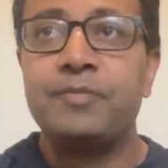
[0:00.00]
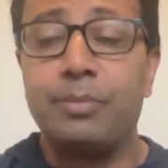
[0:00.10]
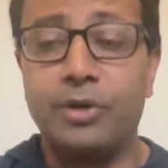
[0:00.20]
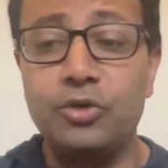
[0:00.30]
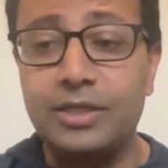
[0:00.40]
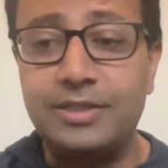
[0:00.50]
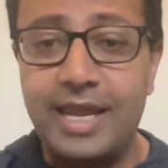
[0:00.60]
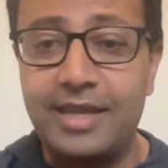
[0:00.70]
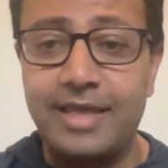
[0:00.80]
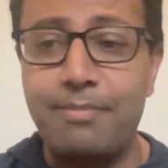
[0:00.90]
But you can
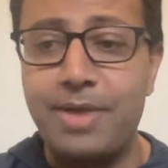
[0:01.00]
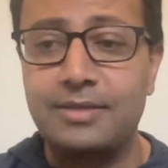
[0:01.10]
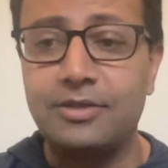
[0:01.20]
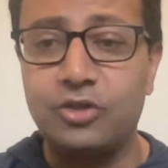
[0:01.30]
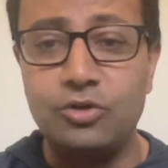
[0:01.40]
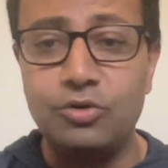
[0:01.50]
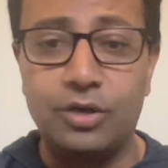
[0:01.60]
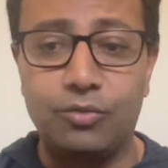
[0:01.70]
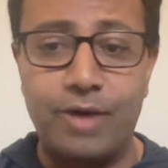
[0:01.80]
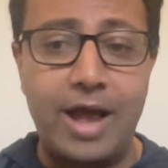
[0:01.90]
take that message and you
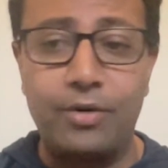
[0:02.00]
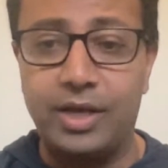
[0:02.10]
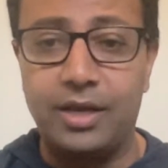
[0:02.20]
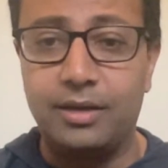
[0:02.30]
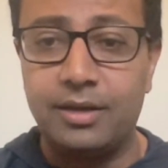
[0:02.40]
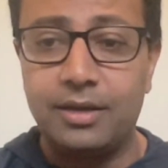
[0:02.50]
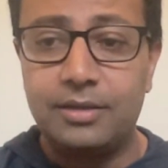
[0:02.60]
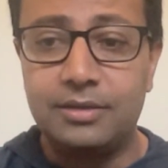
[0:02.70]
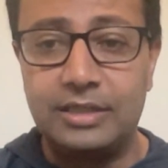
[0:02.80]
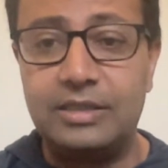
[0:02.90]
can route it
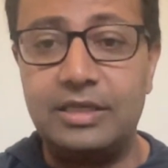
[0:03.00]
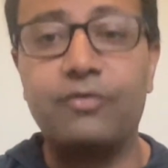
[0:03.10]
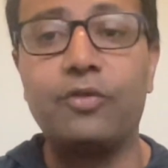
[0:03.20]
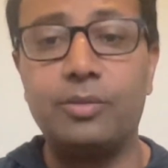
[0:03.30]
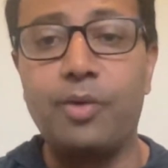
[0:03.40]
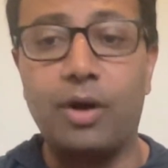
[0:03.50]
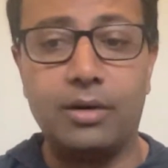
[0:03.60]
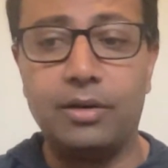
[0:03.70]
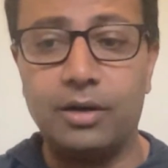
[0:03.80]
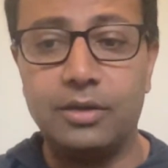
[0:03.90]
to different
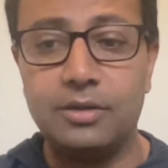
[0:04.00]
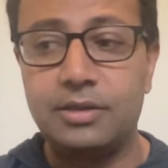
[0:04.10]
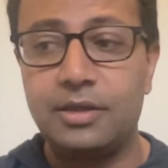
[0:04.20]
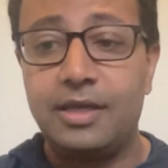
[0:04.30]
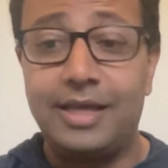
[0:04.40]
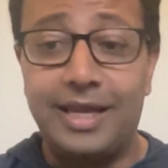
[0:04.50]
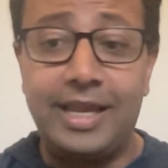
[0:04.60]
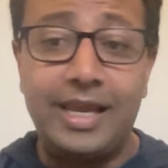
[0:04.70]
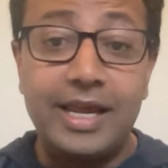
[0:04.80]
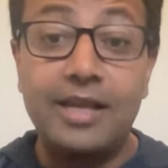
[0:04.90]
partners.
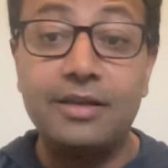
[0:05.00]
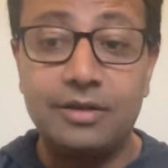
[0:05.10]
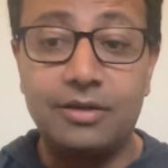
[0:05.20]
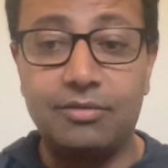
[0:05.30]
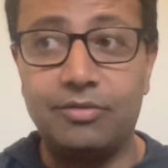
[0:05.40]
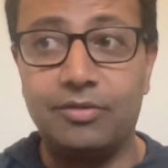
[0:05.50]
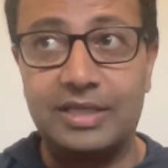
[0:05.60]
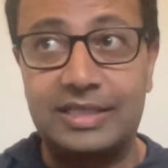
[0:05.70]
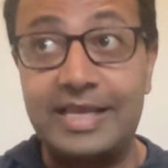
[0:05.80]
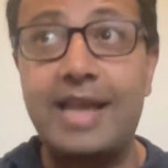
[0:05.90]
And the
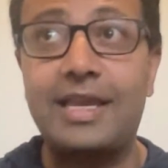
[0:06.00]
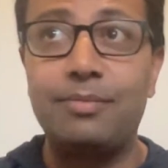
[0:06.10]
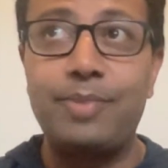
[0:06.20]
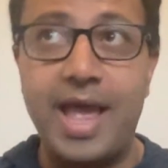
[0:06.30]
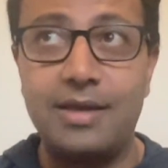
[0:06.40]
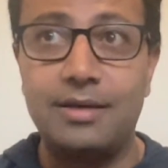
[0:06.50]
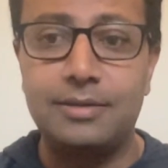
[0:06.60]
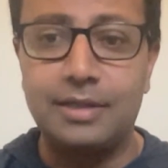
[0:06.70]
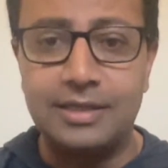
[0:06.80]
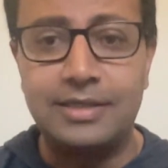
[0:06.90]
second patent
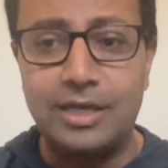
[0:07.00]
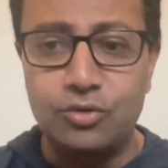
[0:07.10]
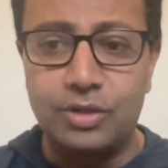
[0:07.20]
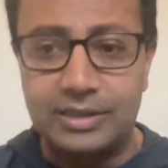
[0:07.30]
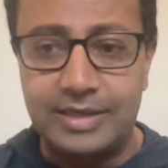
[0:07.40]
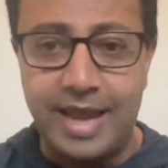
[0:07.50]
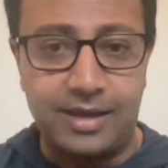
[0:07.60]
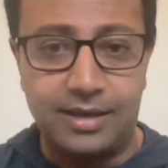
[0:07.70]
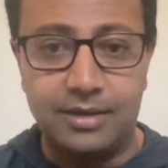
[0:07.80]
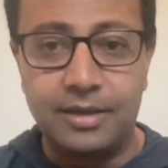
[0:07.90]
is that you can
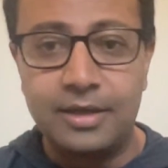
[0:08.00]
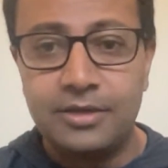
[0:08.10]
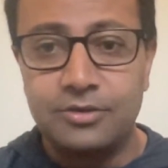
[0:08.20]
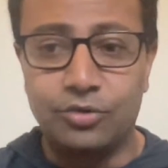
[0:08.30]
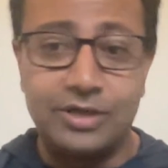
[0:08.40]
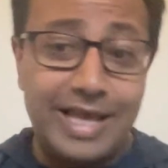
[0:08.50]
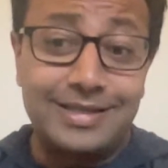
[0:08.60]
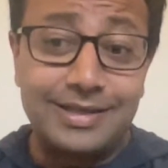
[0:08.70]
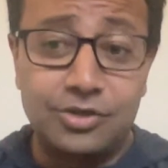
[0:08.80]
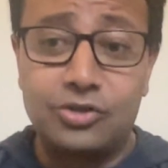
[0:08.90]
stack it. So in
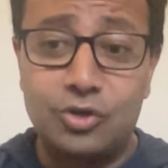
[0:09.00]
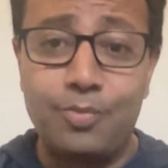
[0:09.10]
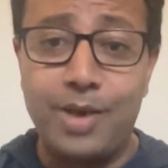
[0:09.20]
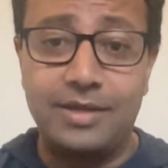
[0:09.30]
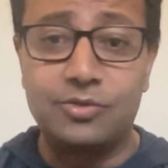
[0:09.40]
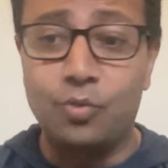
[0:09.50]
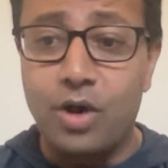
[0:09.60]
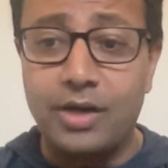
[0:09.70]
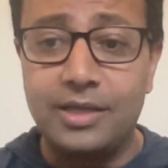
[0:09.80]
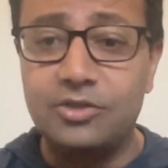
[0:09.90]
essence, there's two patents.
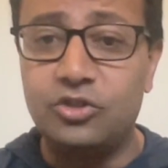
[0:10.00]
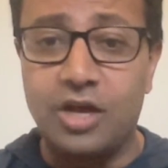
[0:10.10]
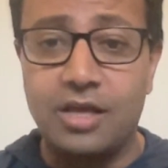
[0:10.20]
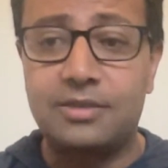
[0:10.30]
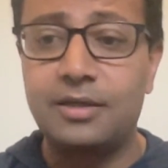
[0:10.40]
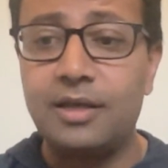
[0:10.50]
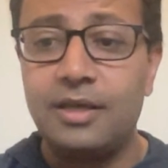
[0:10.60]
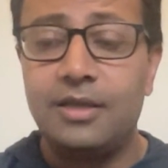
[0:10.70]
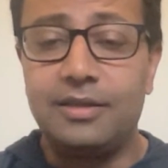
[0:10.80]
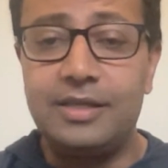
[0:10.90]
One is just
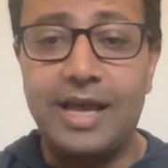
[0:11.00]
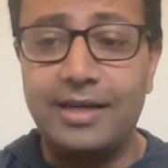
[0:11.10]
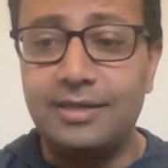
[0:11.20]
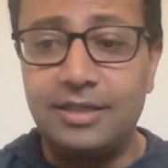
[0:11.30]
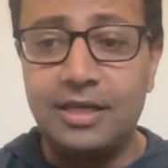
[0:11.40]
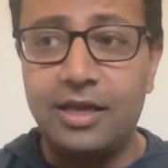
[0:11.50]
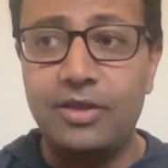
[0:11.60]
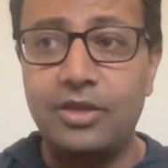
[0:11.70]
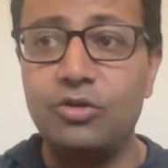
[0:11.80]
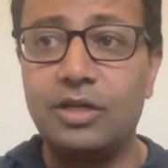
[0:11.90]
the idea
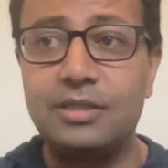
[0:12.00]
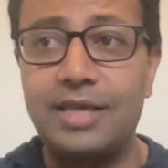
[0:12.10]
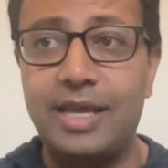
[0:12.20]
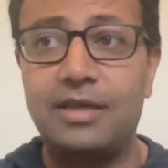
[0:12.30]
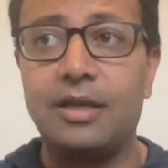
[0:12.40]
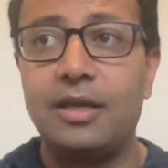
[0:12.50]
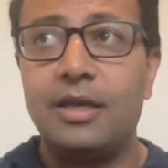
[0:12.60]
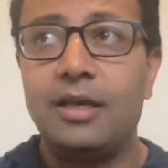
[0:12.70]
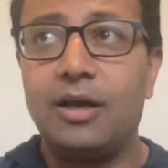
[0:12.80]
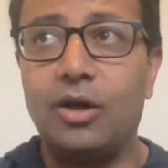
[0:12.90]
that you could take
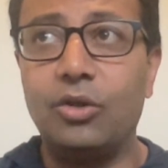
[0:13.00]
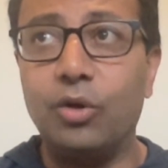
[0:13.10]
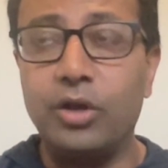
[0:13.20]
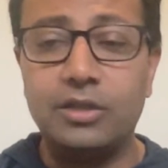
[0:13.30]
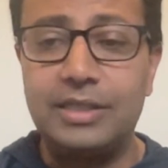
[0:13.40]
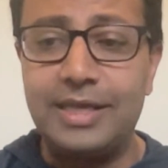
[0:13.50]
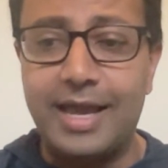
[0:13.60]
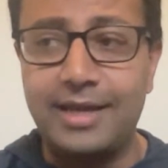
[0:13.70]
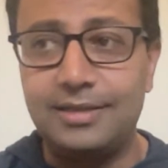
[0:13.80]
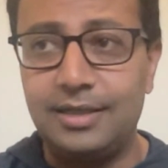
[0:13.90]
a loyalty
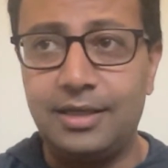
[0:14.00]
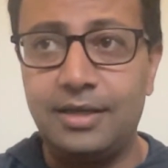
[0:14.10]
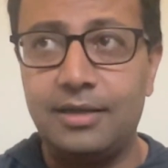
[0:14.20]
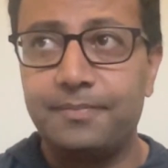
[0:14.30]
ID